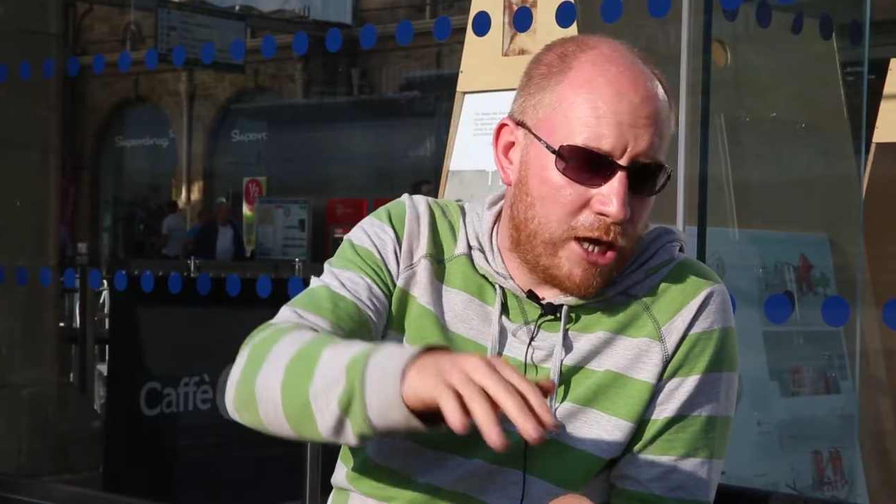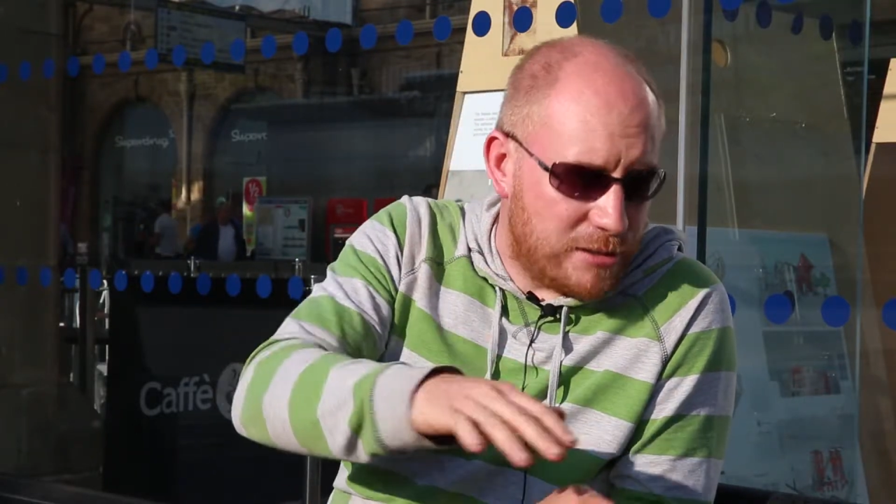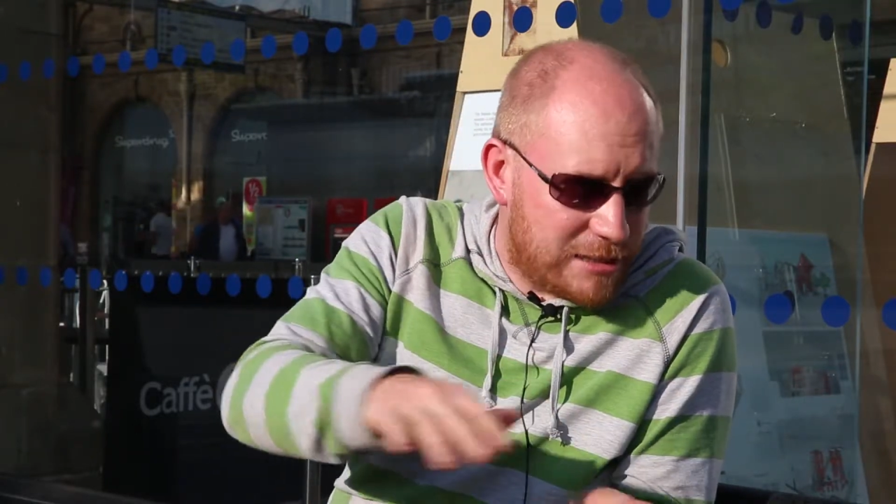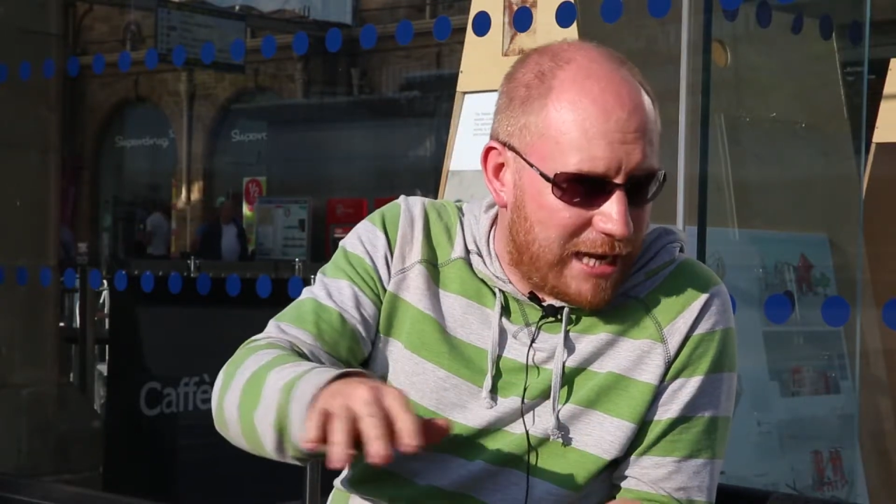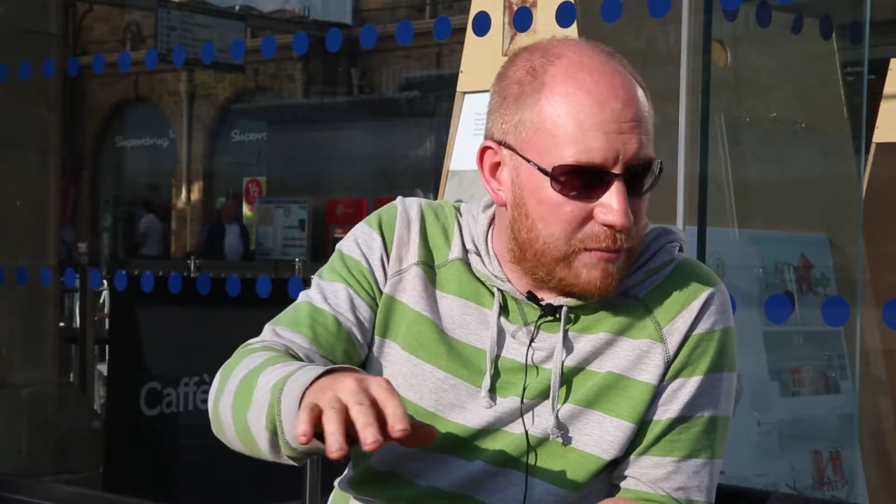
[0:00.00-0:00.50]

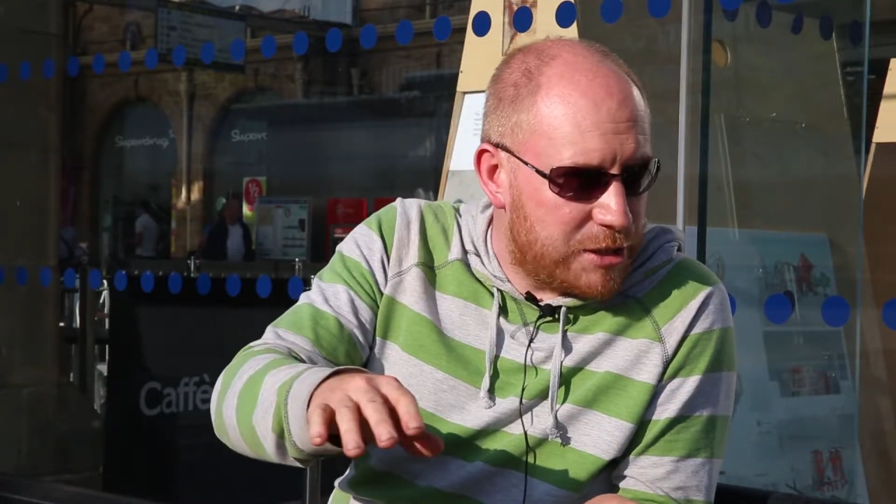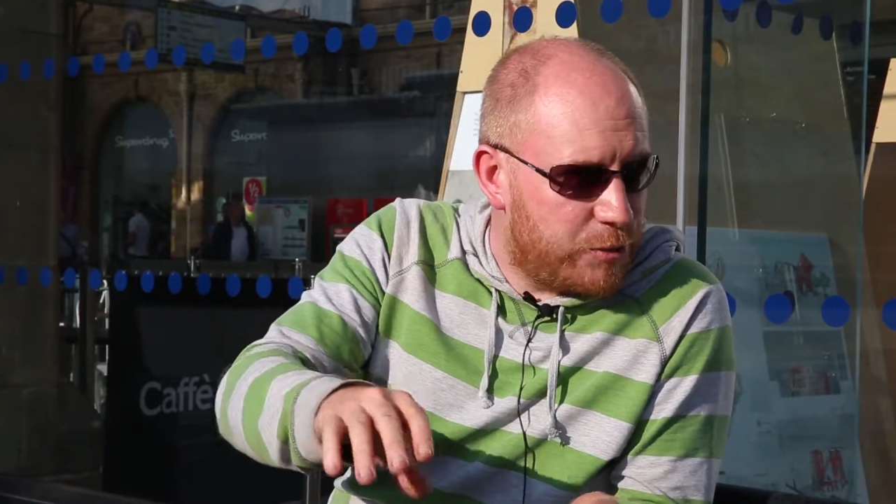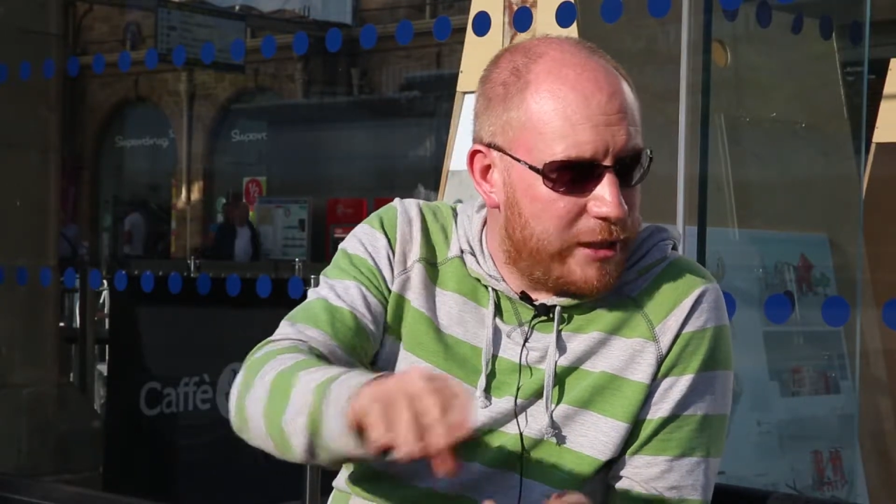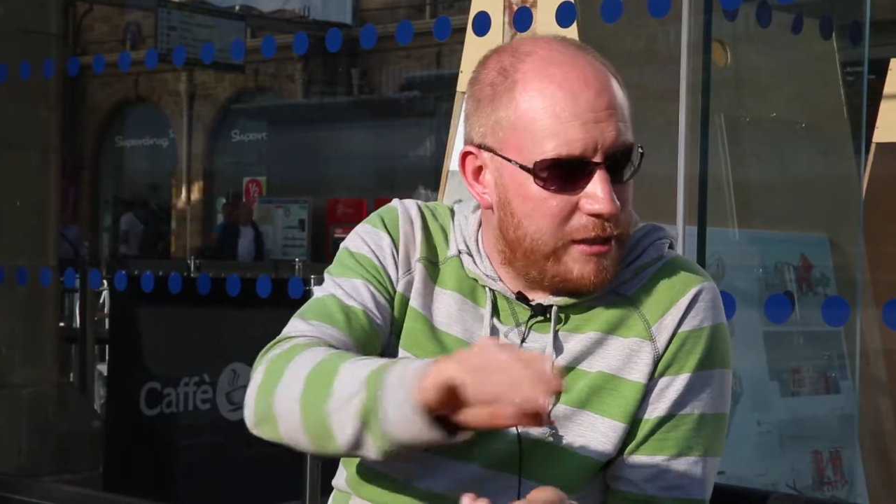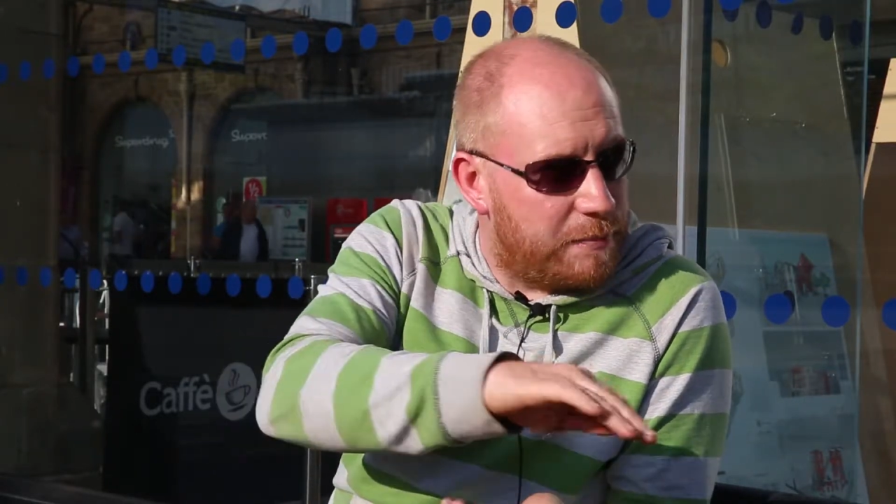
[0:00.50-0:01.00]
contact
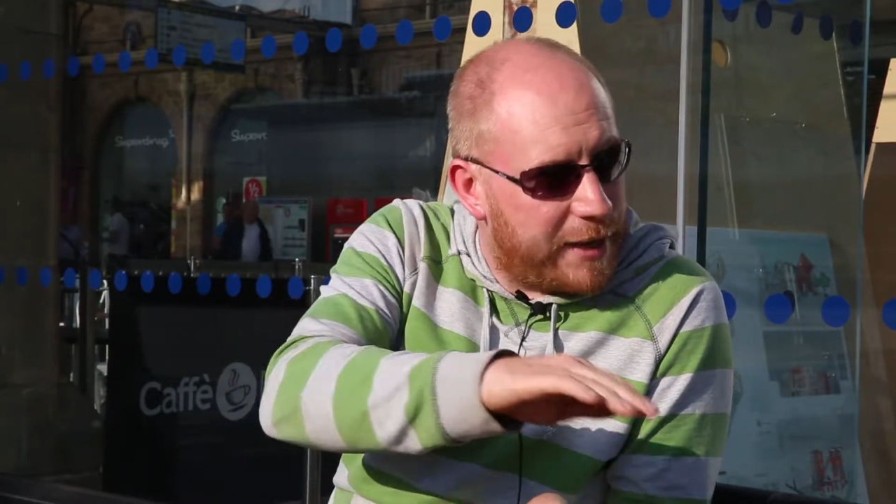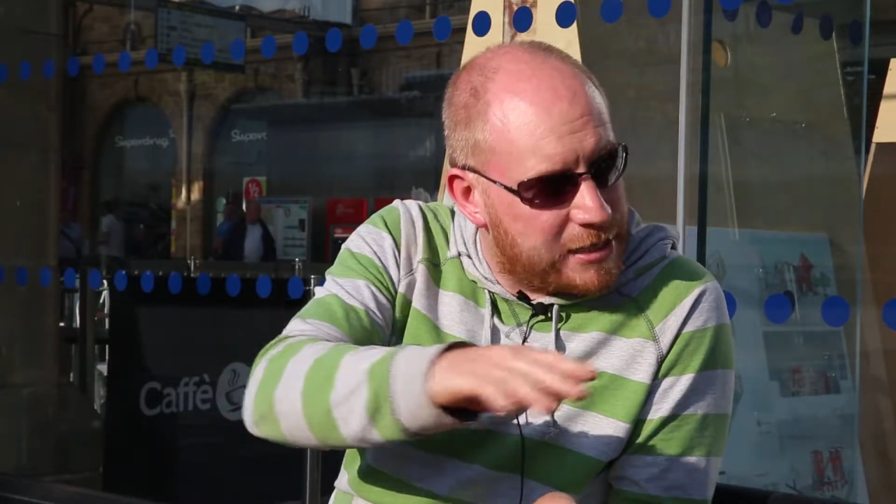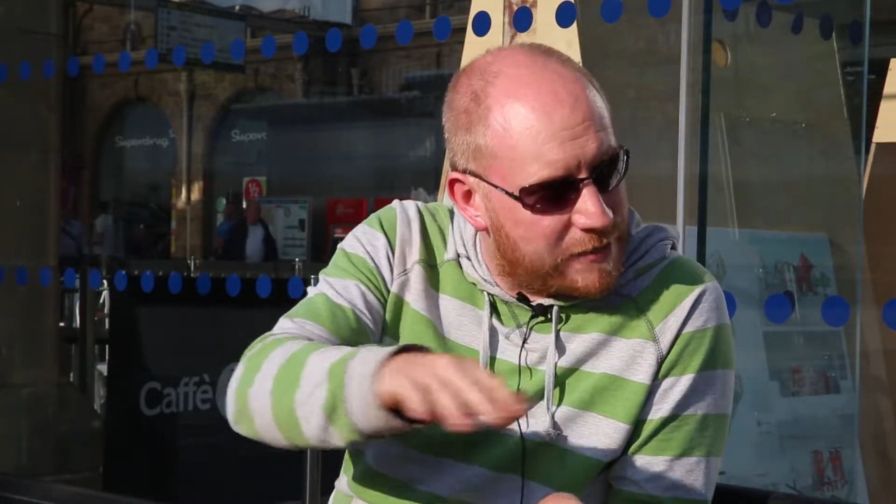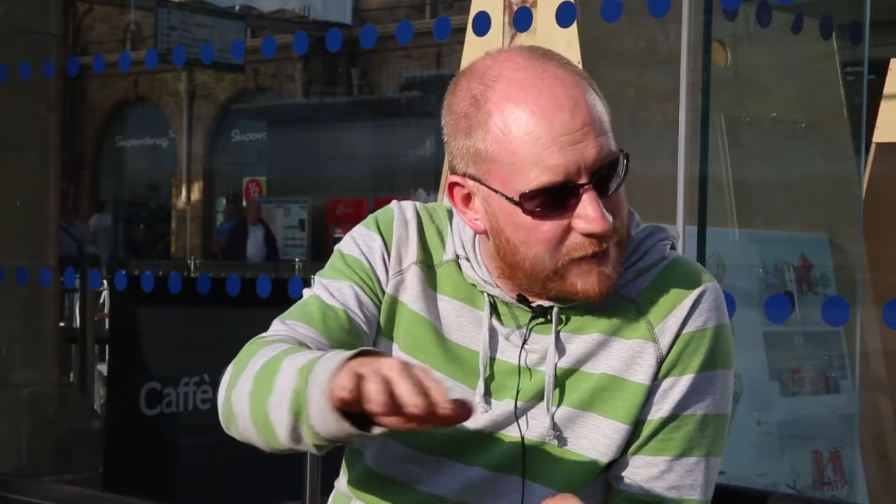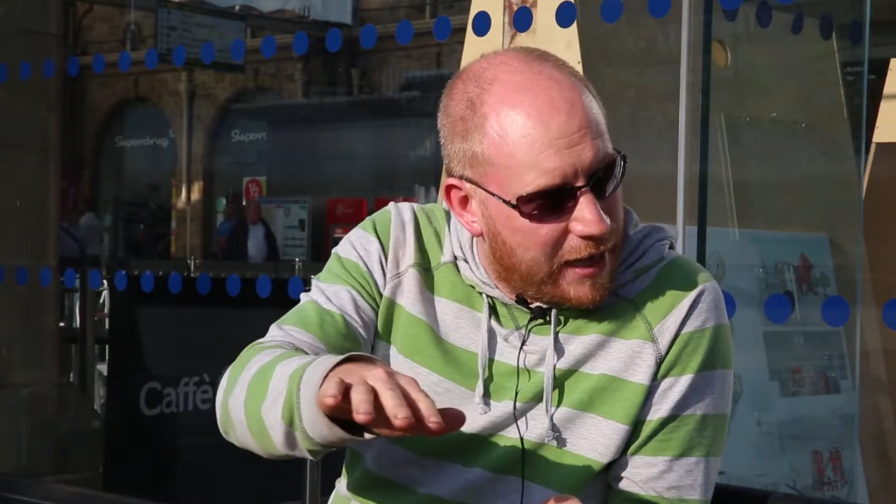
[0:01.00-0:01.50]
between the
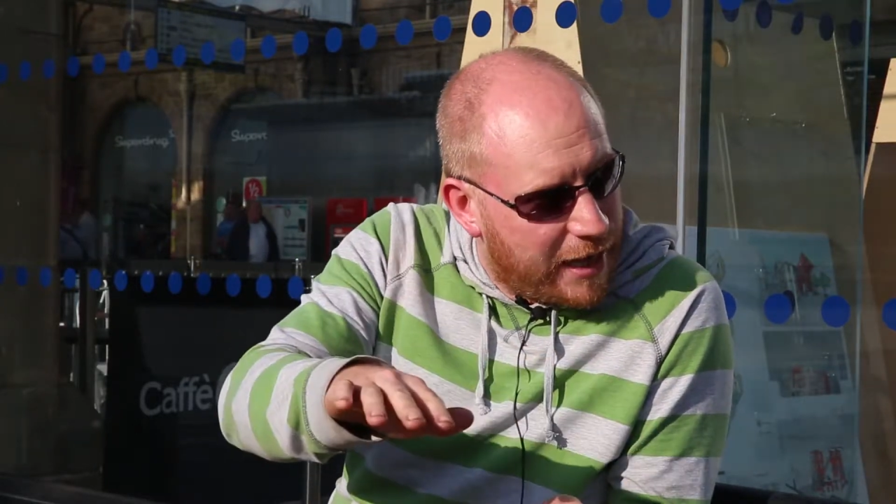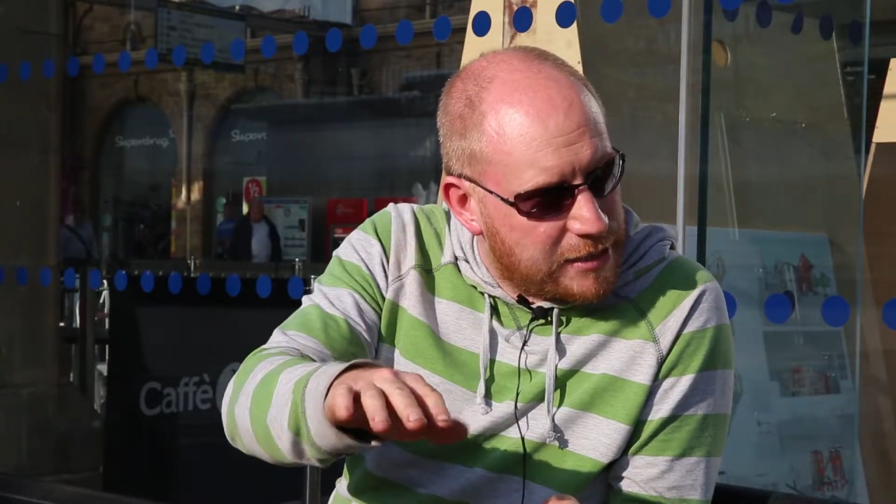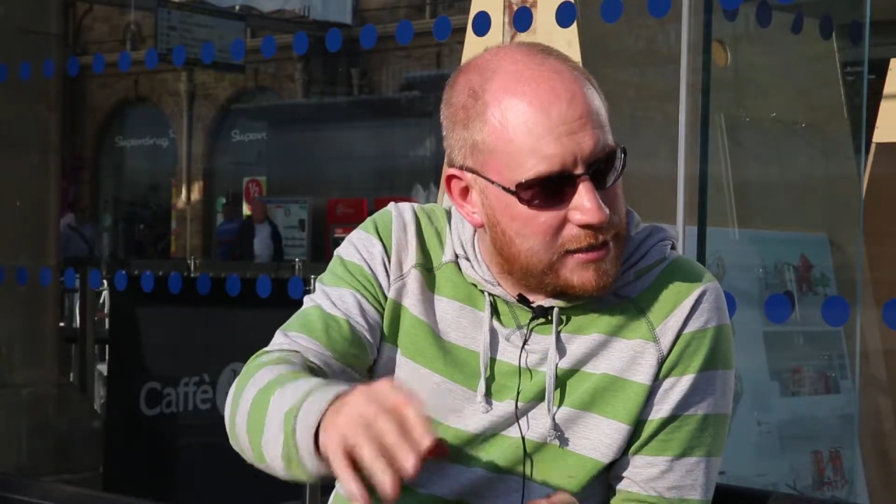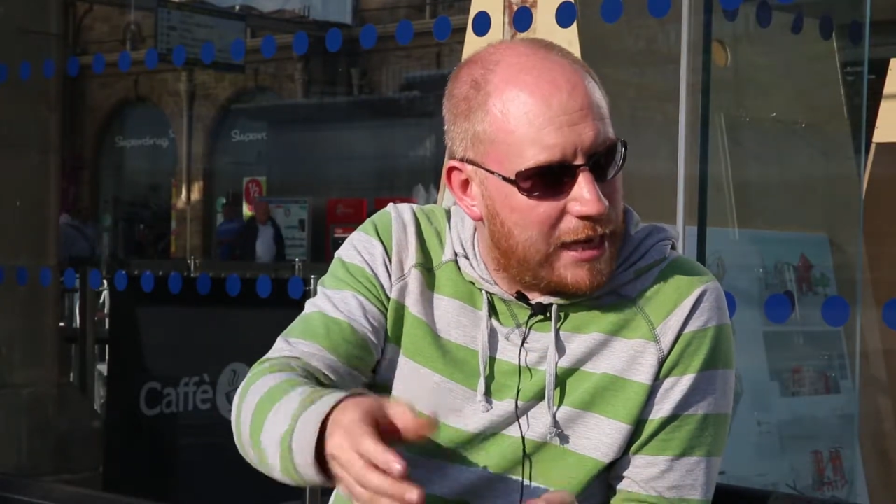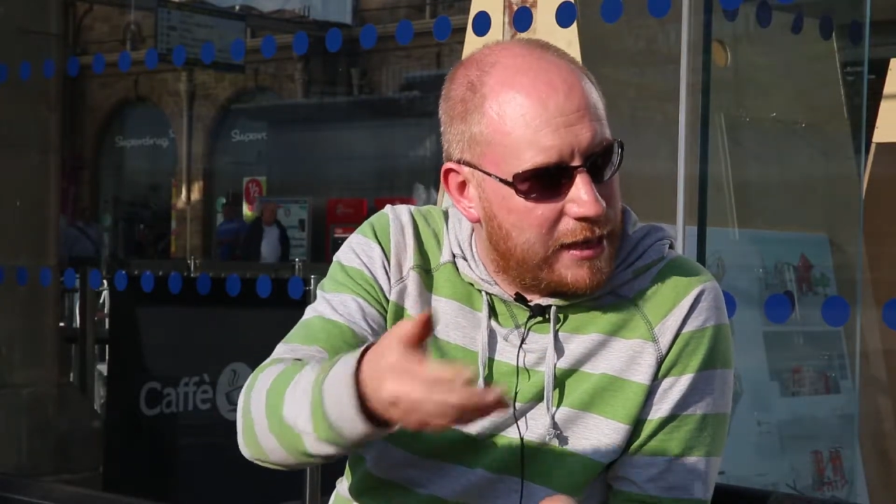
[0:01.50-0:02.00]
base of the ice